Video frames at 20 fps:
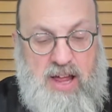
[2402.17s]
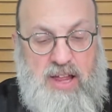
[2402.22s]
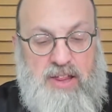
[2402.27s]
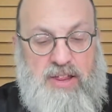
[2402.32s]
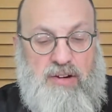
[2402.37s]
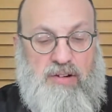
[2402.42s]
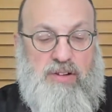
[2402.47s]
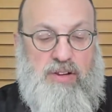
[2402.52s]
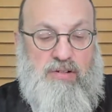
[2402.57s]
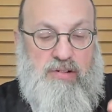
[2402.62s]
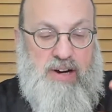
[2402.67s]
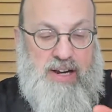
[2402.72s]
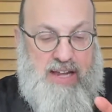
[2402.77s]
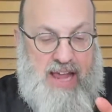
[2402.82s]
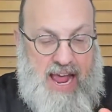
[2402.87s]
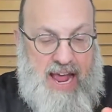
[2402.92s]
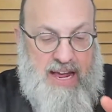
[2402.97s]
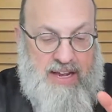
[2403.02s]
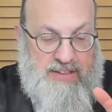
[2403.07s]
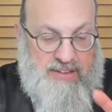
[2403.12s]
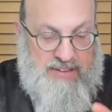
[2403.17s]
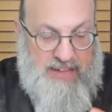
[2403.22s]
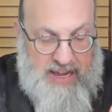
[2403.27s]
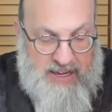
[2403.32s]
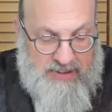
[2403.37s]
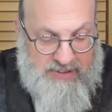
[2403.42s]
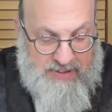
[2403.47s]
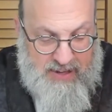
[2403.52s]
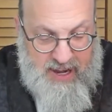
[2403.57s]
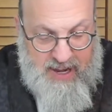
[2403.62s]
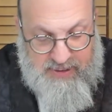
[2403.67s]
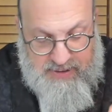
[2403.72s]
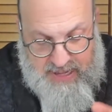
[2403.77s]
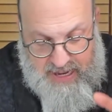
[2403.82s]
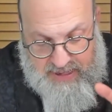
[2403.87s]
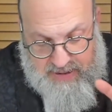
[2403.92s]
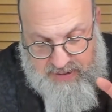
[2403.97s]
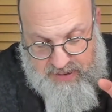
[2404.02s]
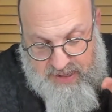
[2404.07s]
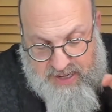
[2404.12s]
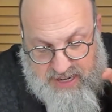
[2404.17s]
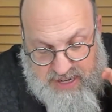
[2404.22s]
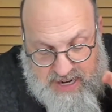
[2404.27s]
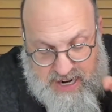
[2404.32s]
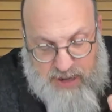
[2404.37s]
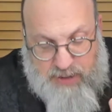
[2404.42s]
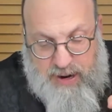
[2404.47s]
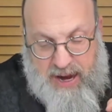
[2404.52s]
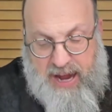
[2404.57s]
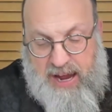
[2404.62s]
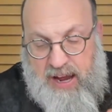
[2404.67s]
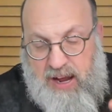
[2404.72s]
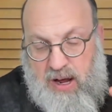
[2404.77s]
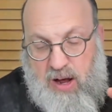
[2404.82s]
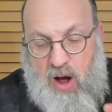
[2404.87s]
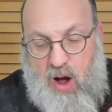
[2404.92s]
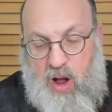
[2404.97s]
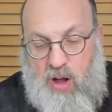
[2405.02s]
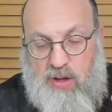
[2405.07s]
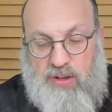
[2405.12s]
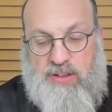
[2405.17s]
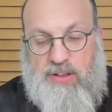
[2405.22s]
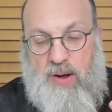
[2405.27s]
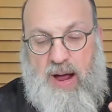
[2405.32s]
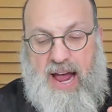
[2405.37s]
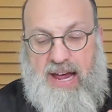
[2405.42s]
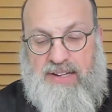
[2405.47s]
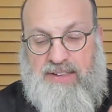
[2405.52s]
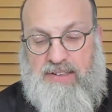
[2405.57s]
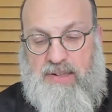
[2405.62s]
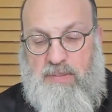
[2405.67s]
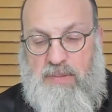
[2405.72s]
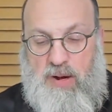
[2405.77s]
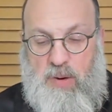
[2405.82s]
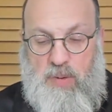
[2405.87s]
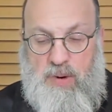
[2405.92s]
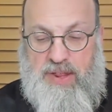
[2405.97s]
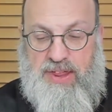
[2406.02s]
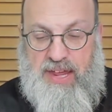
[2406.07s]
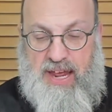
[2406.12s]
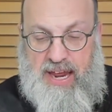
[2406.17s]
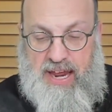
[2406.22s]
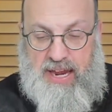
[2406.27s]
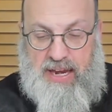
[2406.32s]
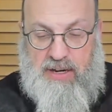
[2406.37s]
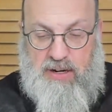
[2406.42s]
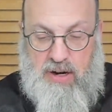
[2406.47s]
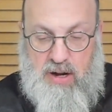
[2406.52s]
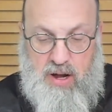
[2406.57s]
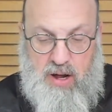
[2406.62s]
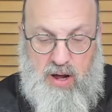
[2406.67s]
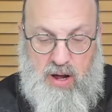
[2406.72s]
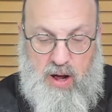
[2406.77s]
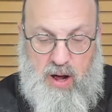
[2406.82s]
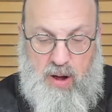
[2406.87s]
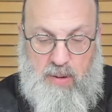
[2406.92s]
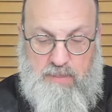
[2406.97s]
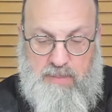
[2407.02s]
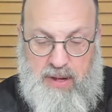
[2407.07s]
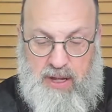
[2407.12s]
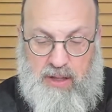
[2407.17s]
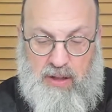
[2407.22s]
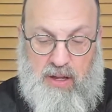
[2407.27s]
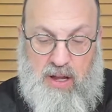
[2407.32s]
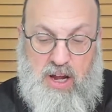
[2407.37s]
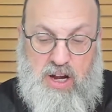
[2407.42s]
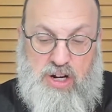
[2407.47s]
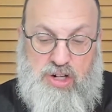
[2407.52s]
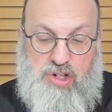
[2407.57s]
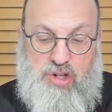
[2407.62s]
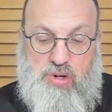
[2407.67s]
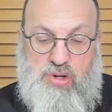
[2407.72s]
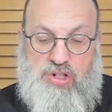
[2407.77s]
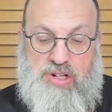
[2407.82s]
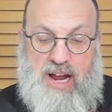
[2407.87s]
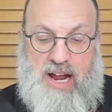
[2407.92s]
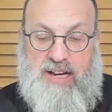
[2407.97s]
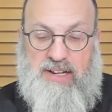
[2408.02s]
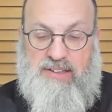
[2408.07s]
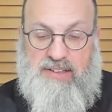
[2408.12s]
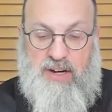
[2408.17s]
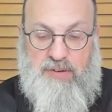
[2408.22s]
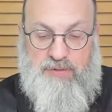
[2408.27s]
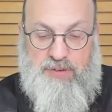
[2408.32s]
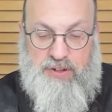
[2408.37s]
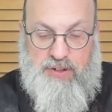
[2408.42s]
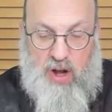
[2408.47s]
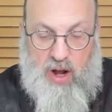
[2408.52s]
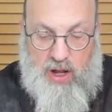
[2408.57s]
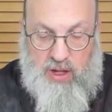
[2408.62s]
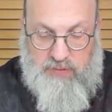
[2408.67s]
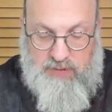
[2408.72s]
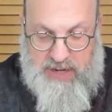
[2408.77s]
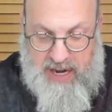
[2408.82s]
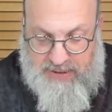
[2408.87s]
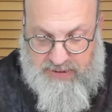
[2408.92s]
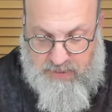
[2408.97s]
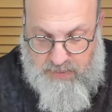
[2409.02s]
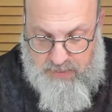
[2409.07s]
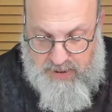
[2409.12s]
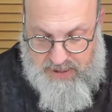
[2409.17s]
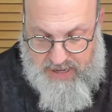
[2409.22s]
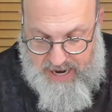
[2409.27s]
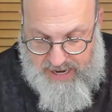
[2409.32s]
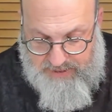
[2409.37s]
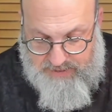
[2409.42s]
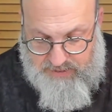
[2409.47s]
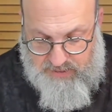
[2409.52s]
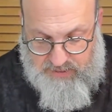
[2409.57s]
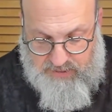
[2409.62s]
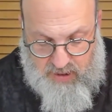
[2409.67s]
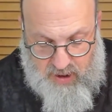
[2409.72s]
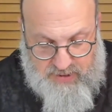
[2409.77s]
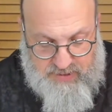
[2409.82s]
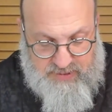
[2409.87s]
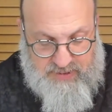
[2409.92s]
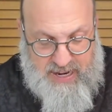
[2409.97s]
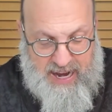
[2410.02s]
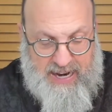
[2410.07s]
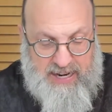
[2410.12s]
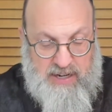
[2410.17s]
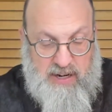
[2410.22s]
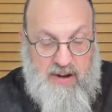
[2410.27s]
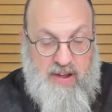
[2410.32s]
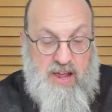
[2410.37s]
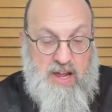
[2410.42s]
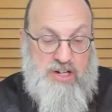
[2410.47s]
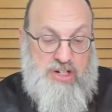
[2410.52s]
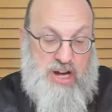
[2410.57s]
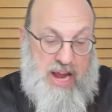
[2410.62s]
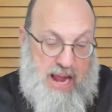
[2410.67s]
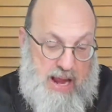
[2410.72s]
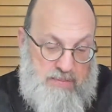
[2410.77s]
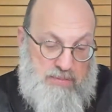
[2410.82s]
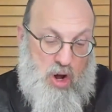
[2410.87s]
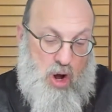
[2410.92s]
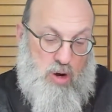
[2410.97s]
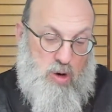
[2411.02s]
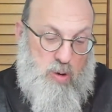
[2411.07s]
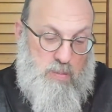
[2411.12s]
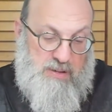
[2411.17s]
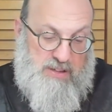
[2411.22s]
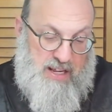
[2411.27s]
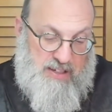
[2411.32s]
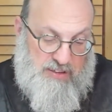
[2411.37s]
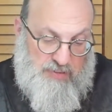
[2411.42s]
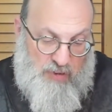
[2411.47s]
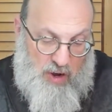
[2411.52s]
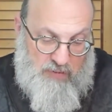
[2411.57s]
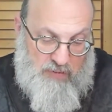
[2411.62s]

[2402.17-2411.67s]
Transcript: the, the Rokeach says that the nira also has to be within a mill. Shushan is different. in Zion. because it's